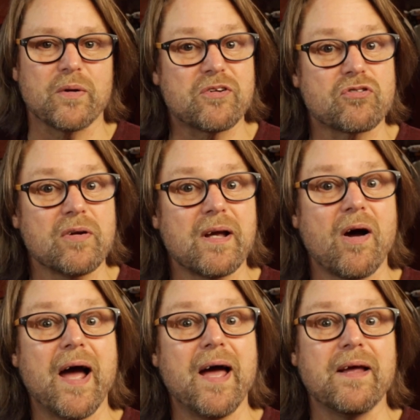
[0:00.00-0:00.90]
winter drink,
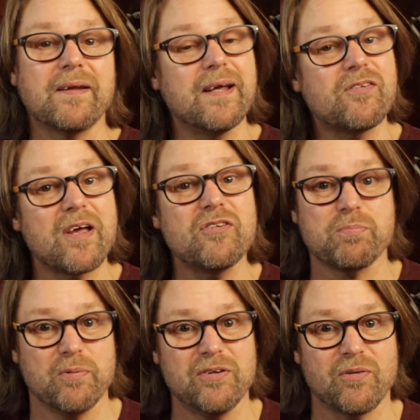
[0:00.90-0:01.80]
and it's a
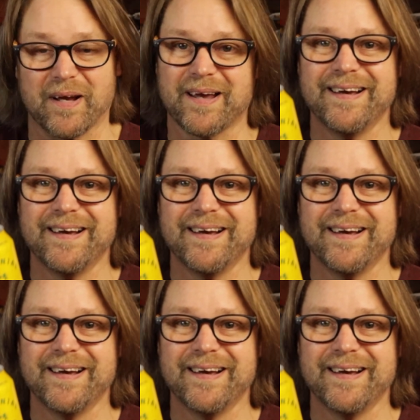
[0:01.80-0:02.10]
spring drink.